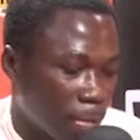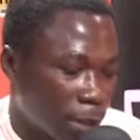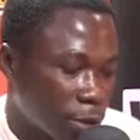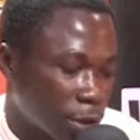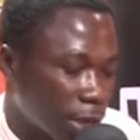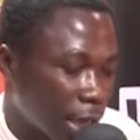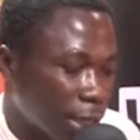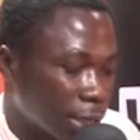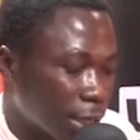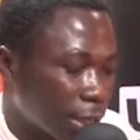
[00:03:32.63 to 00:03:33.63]
So iti
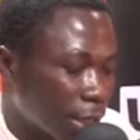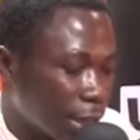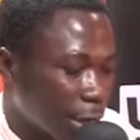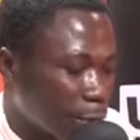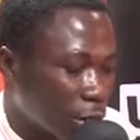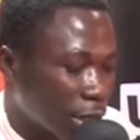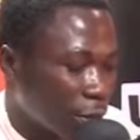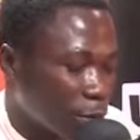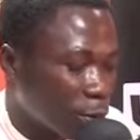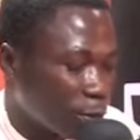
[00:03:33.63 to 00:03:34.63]
I say yiri amwa di
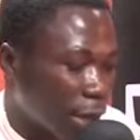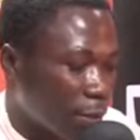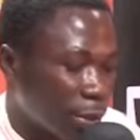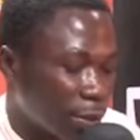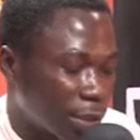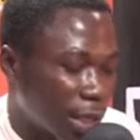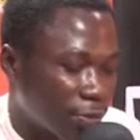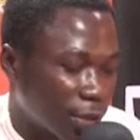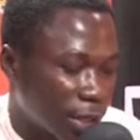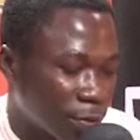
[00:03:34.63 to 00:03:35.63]
amini ubi abi iti
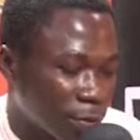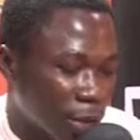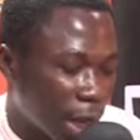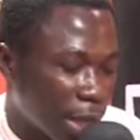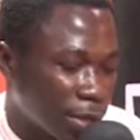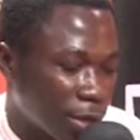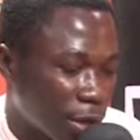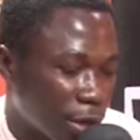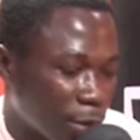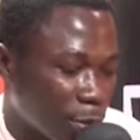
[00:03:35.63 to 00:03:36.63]
afi. I
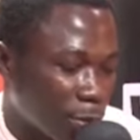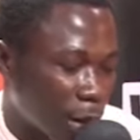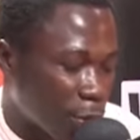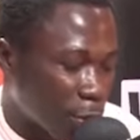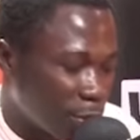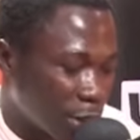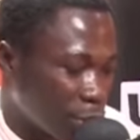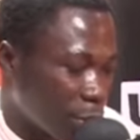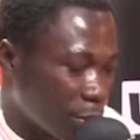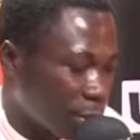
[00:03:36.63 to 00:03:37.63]
say omo ma
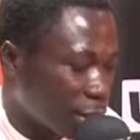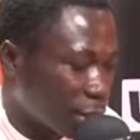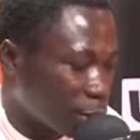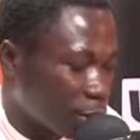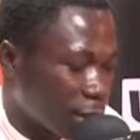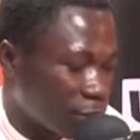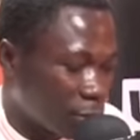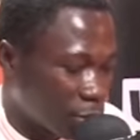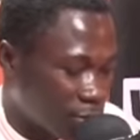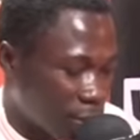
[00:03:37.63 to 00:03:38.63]
complete my mission, so I have to
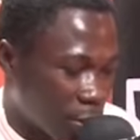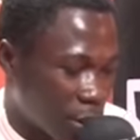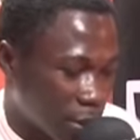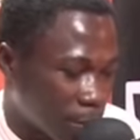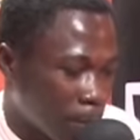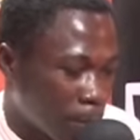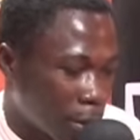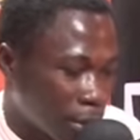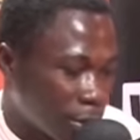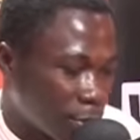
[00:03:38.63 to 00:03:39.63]
move forward.
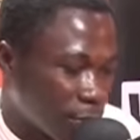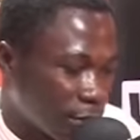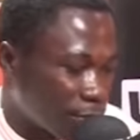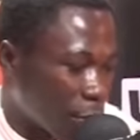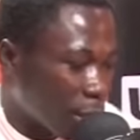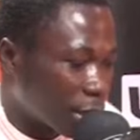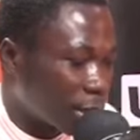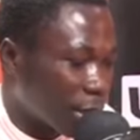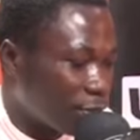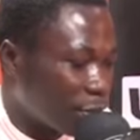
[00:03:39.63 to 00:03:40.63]
The moving forward,
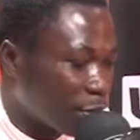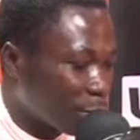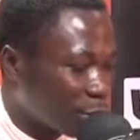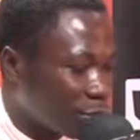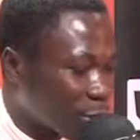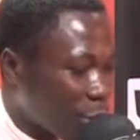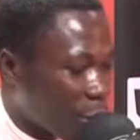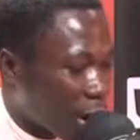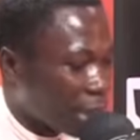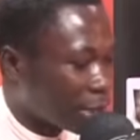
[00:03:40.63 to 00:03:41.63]
then I film be movie
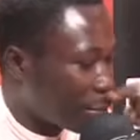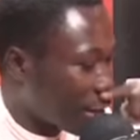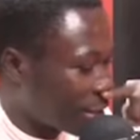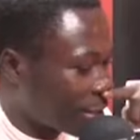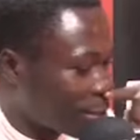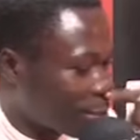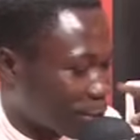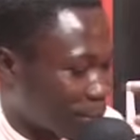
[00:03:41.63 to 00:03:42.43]
call animals so.